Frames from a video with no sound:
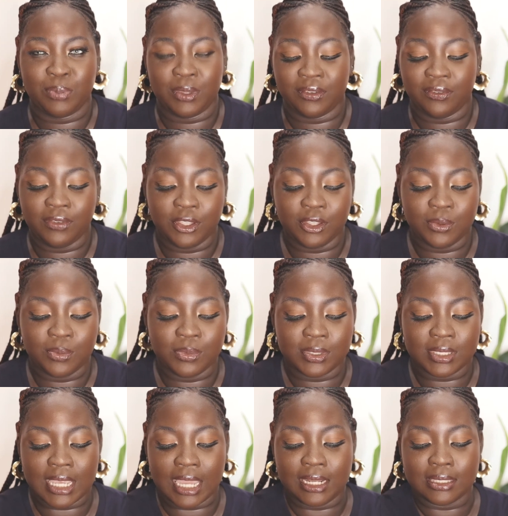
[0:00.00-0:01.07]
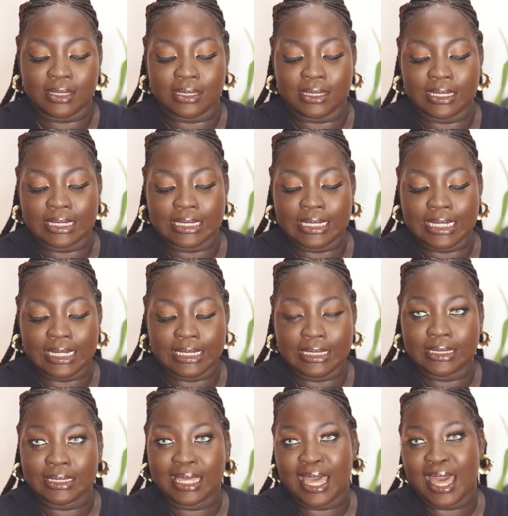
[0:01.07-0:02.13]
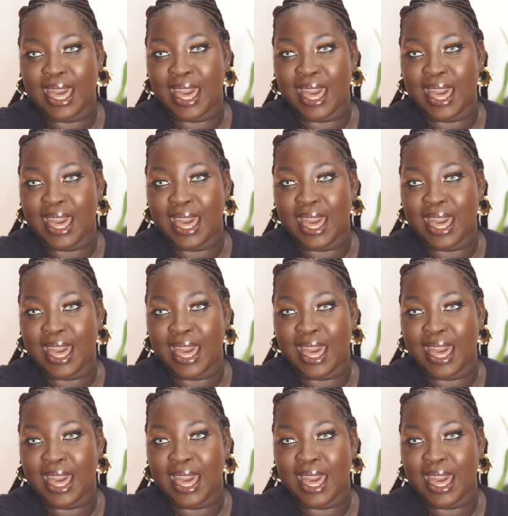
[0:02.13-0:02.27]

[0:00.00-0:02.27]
perfumes, and it's Guerlain